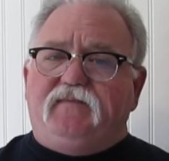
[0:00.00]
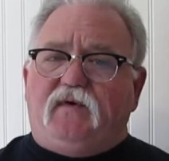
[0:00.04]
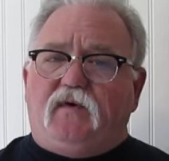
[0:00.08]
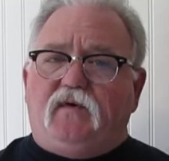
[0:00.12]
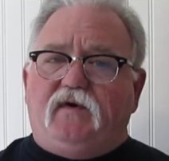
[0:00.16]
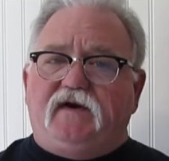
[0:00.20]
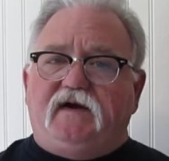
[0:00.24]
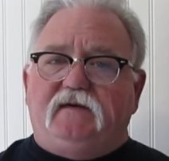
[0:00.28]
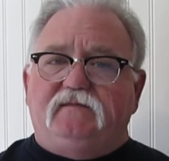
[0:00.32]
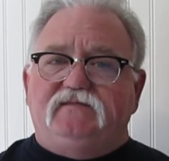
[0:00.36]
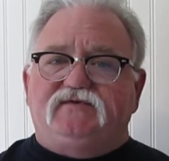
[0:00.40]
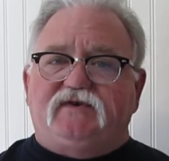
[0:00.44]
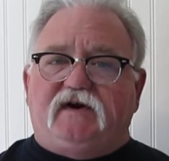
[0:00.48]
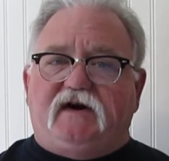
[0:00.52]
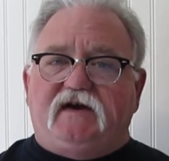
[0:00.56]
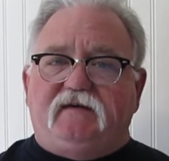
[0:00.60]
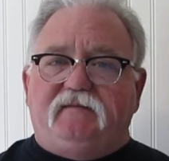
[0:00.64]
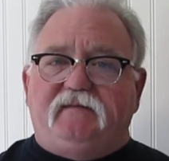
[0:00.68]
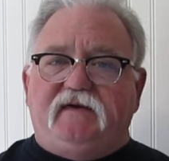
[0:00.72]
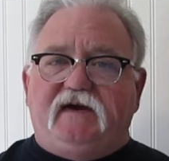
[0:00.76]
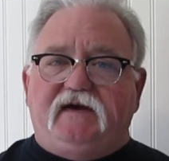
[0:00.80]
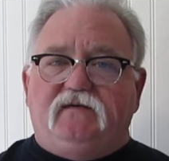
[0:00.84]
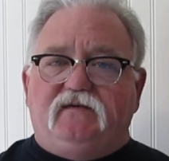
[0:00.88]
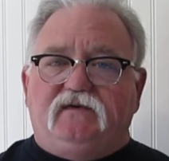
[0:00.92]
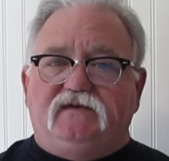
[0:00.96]
point I'm trying
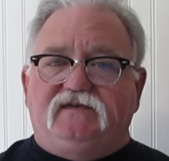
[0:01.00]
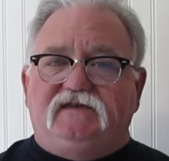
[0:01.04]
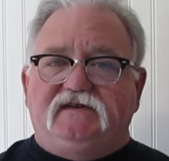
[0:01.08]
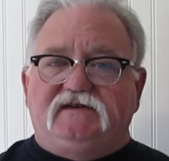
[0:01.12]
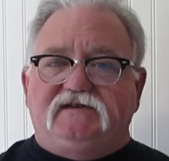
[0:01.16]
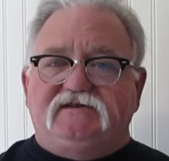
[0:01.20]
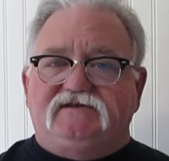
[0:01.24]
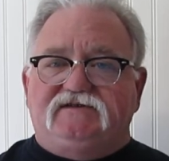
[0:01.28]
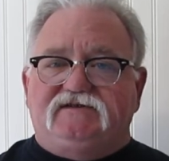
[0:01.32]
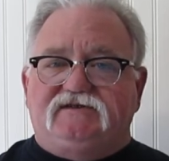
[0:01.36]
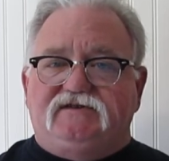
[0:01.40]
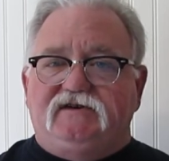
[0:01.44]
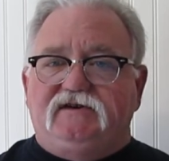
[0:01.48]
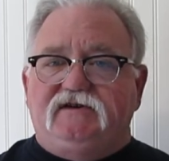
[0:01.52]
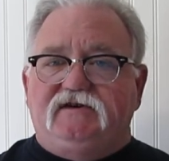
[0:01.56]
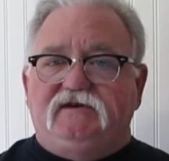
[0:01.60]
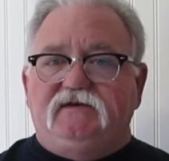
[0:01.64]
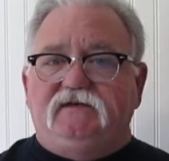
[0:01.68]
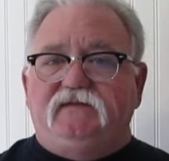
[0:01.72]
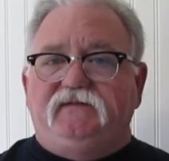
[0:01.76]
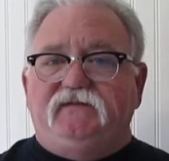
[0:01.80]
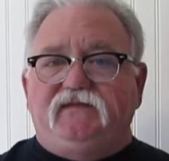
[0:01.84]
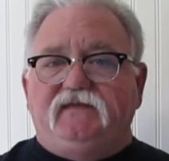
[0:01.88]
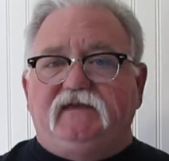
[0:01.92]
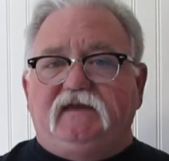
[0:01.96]
to make with this
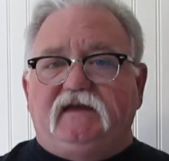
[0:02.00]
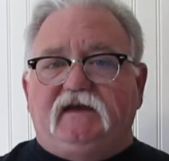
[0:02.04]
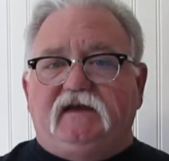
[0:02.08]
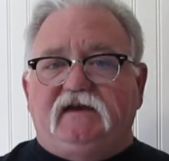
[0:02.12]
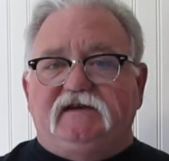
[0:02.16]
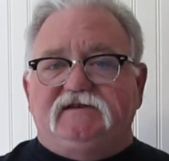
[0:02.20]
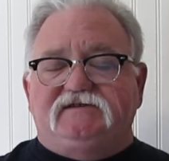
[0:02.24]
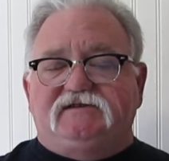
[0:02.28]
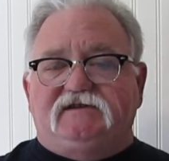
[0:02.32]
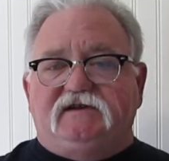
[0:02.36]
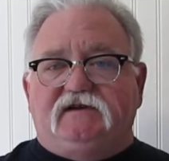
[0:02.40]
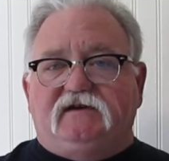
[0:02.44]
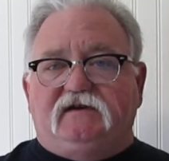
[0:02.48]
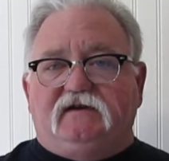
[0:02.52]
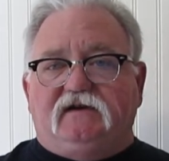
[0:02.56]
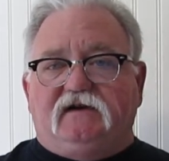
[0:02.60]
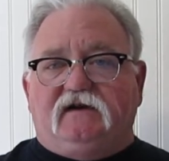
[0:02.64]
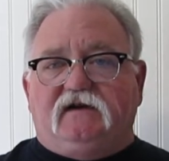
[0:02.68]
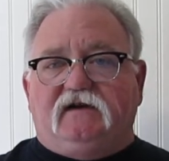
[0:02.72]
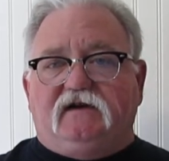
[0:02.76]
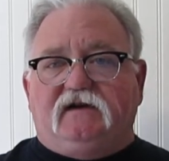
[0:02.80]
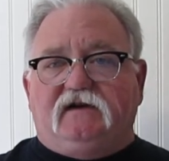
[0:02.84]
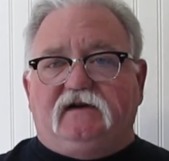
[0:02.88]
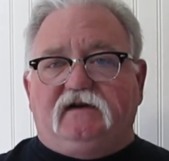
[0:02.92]
too is to